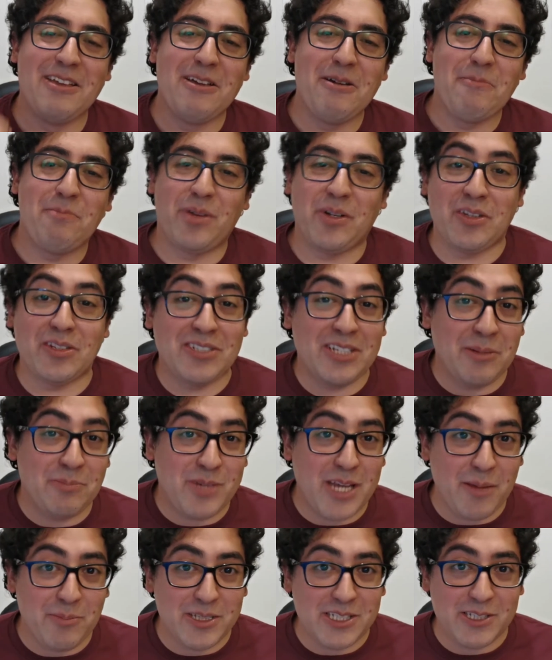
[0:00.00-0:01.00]
but at the same
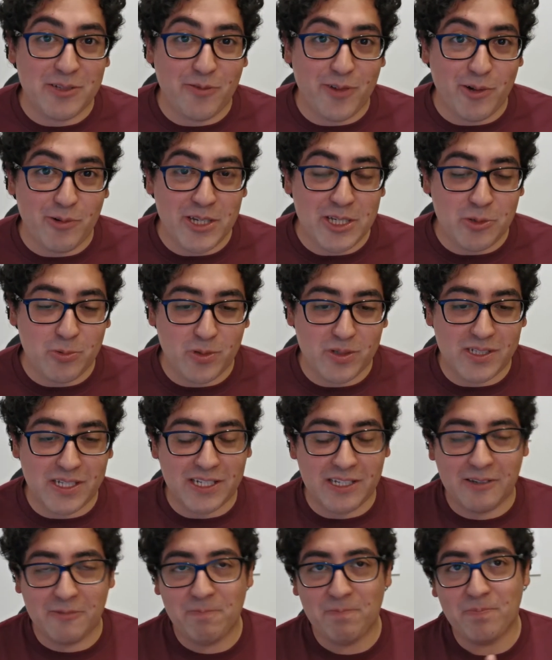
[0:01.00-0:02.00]
time it's very interesting
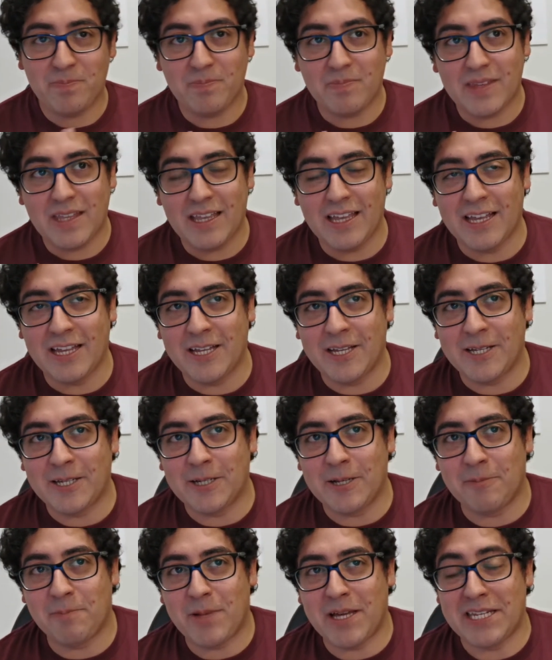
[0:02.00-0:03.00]
uh,
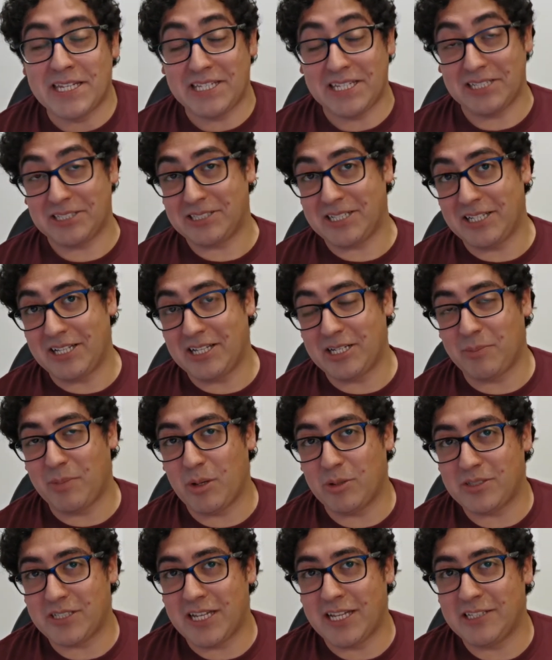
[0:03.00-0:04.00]
and it tells a lot about
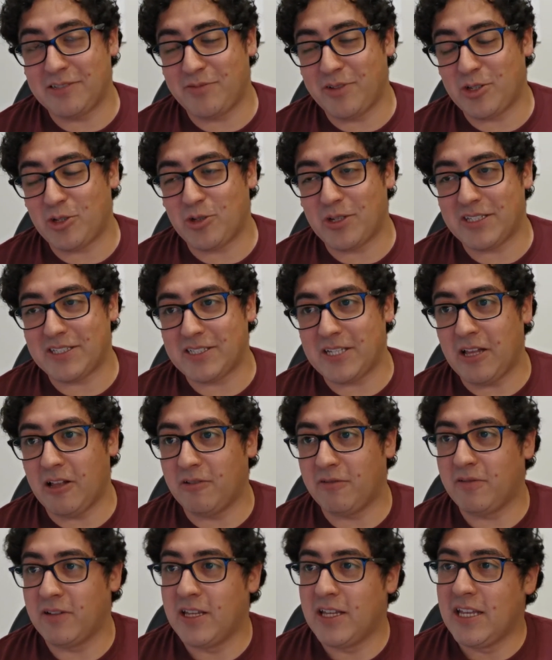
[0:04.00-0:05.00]
science fiction itself
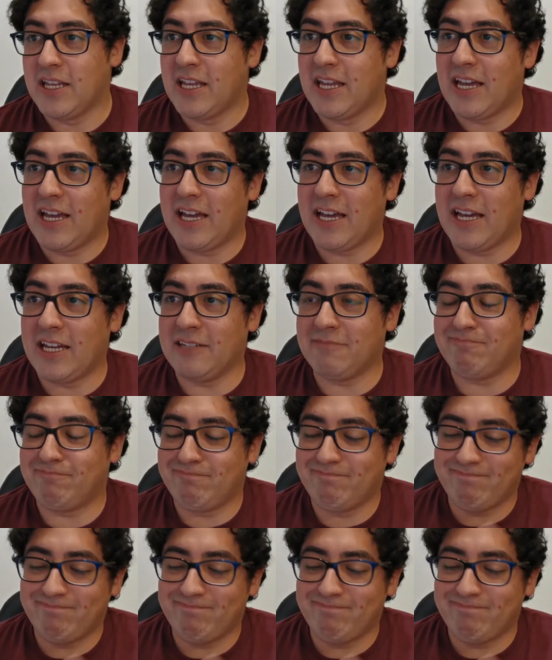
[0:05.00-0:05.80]
and